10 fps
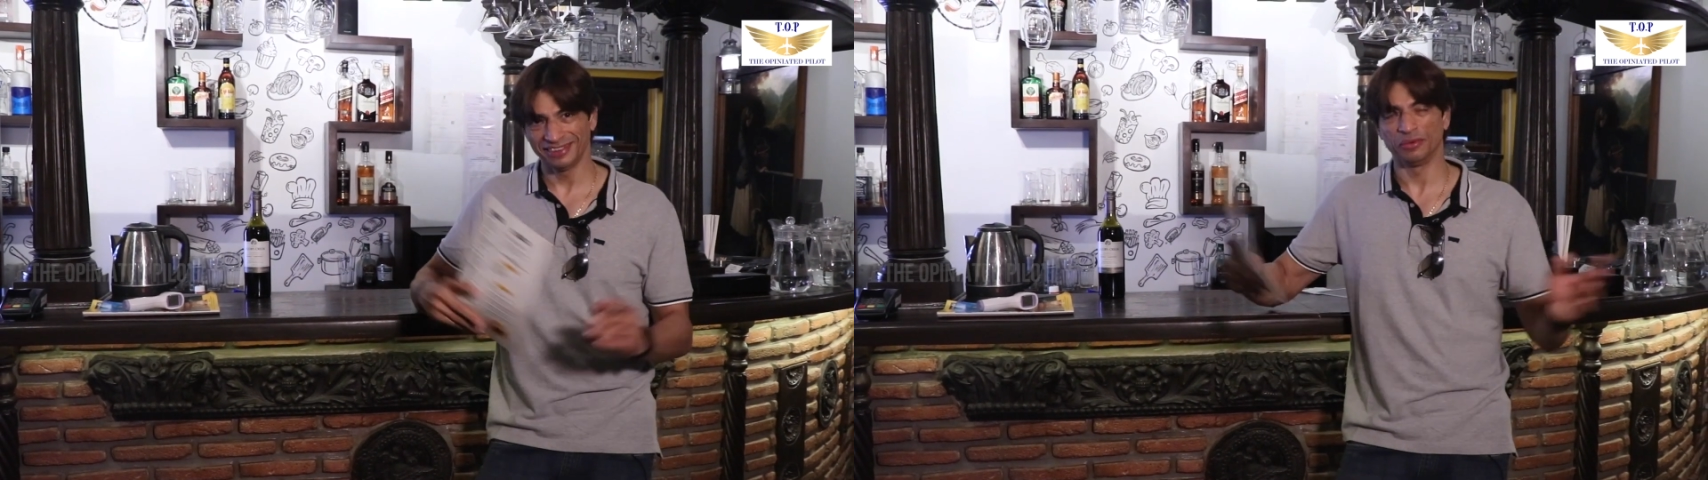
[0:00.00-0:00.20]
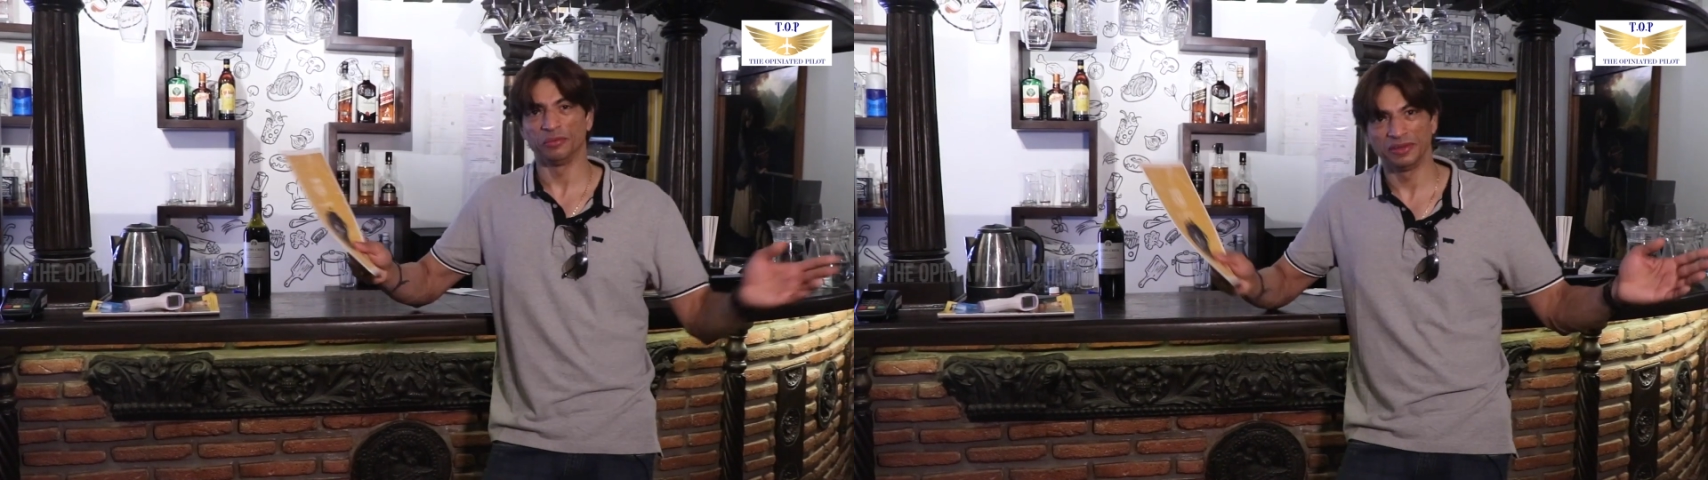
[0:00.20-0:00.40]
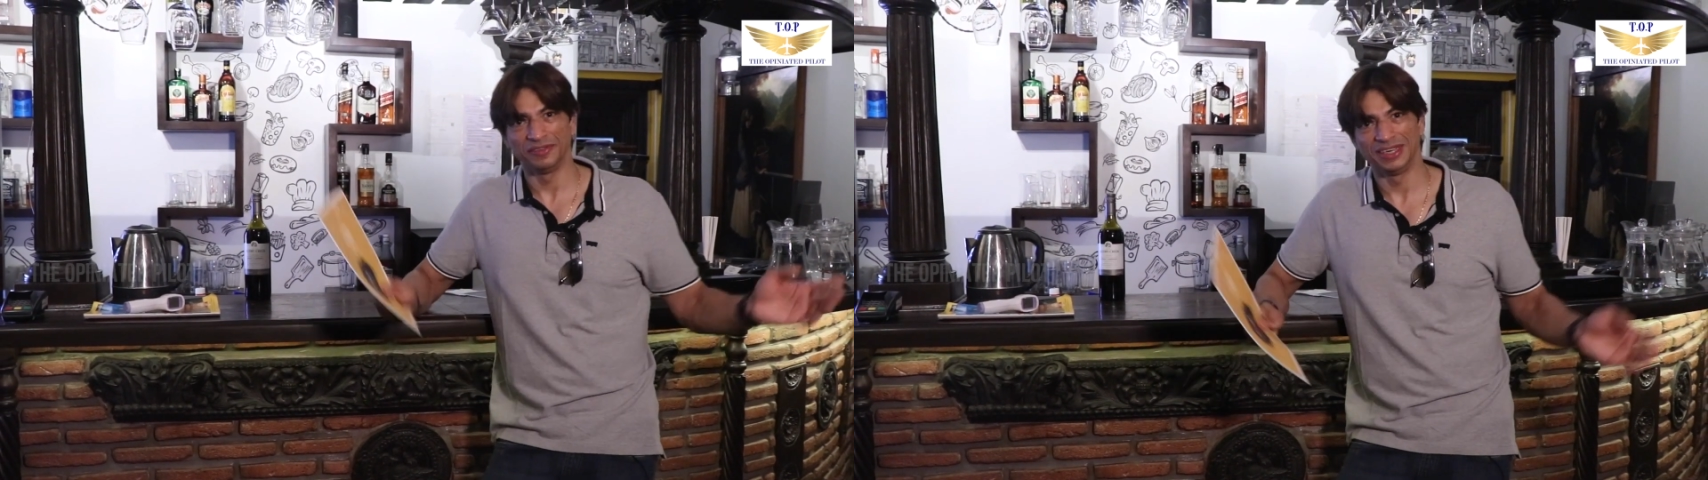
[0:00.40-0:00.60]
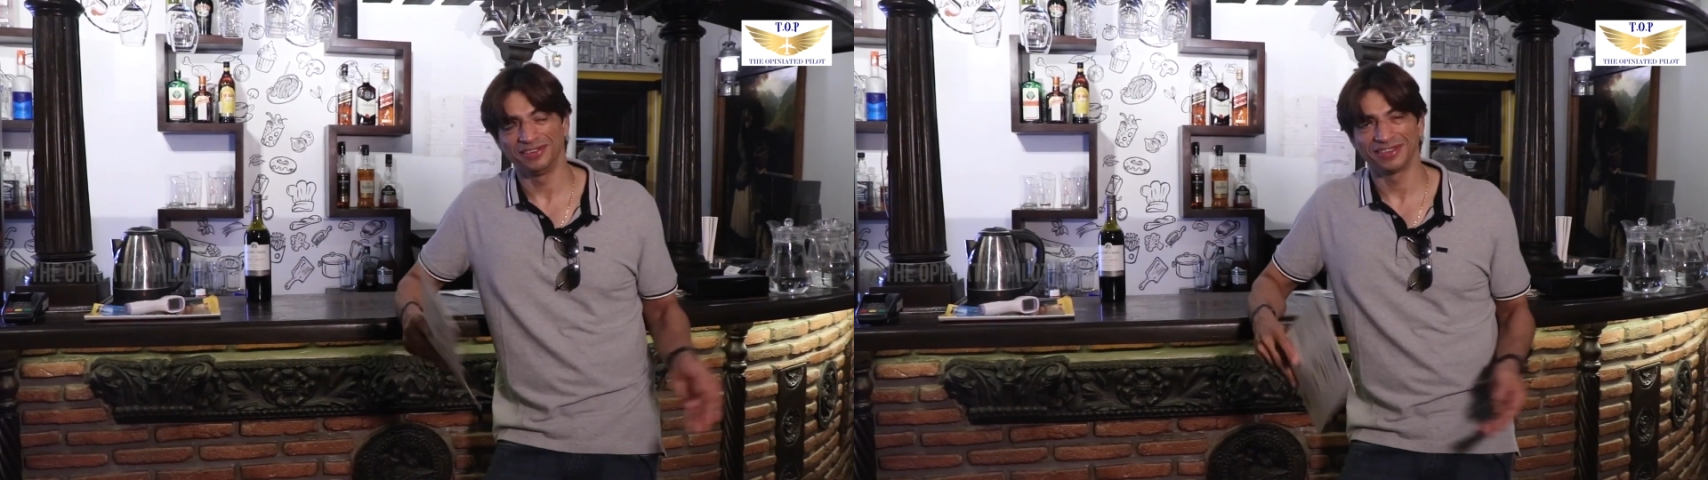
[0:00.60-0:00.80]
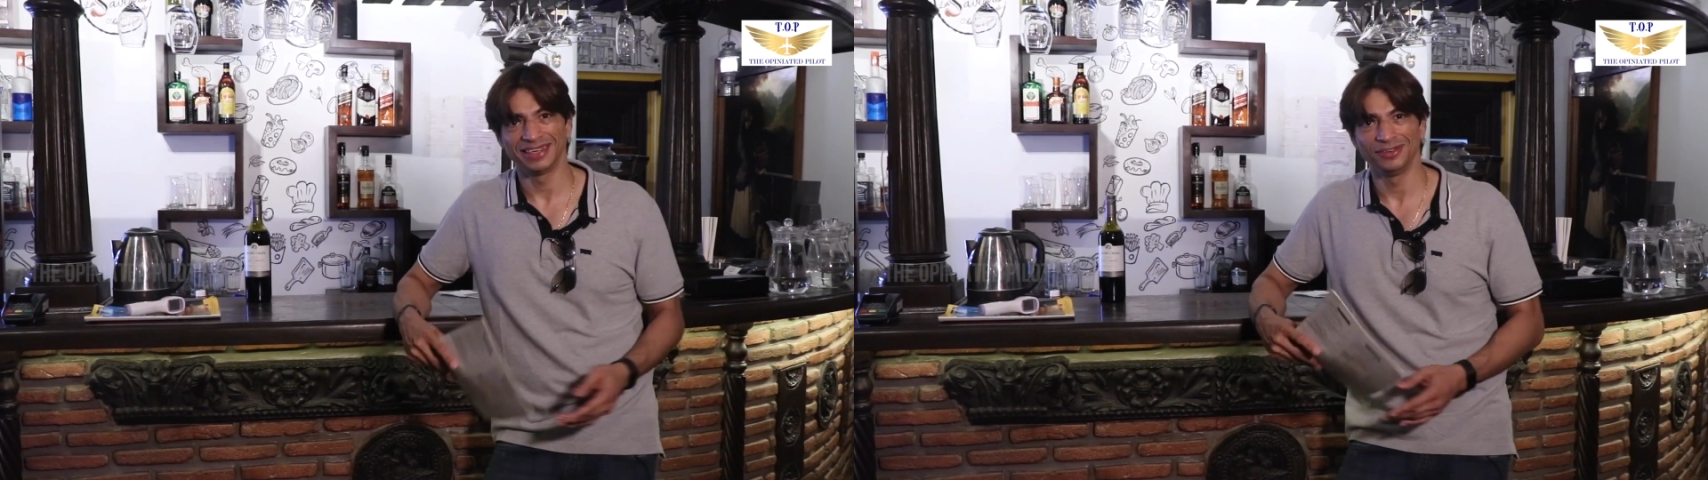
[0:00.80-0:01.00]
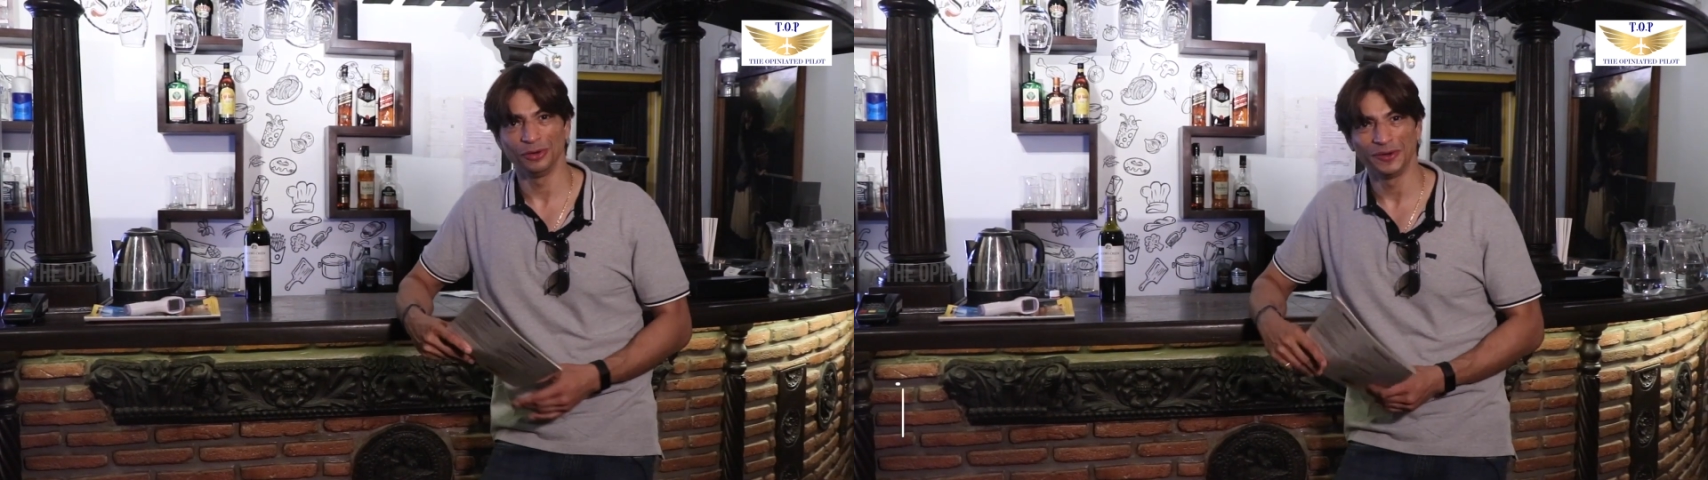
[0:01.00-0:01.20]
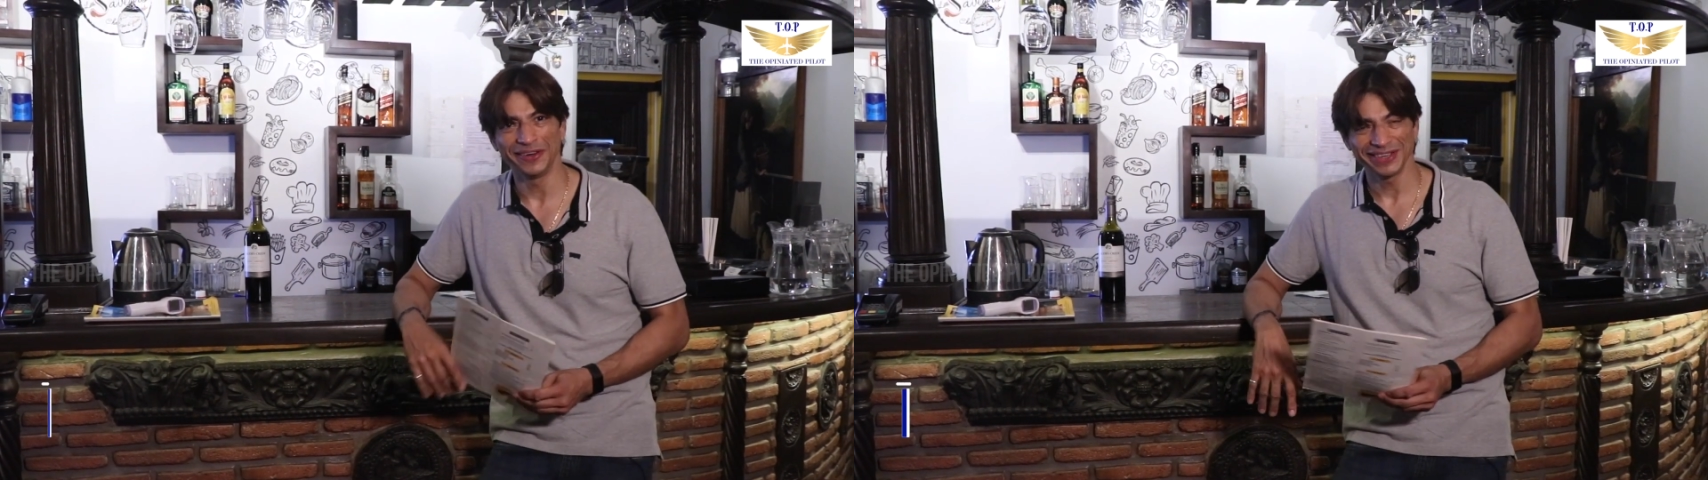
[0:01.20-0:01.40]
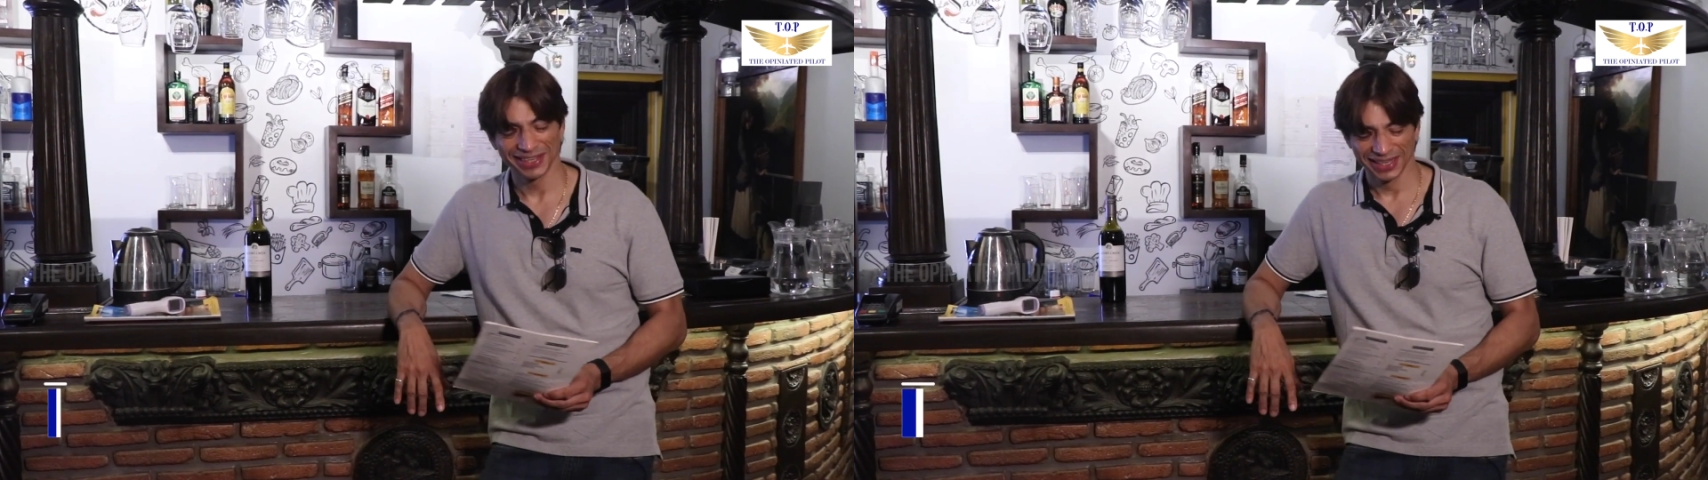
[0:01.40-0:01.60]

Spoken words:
Some of my videos get too long.